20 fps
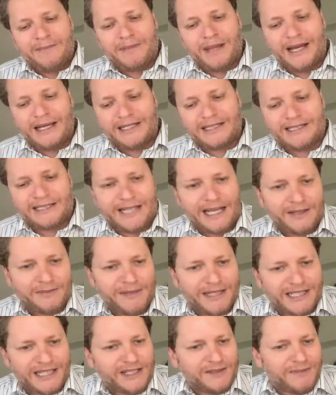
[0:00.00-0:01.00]
plus state
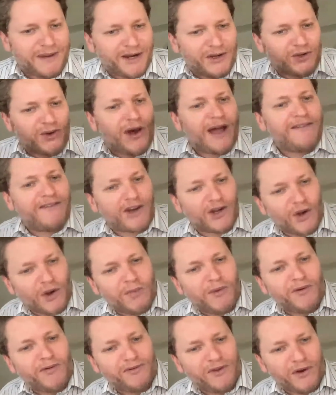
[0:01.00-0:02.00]
machines, but you don't have a
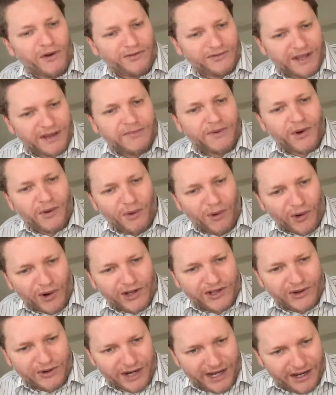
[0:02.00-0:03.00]
global view of temporal
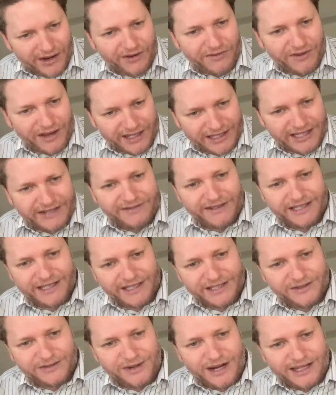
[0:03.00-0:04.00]
ordering of
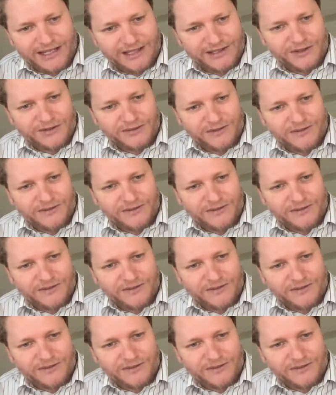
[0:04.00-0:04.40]
activities, right? So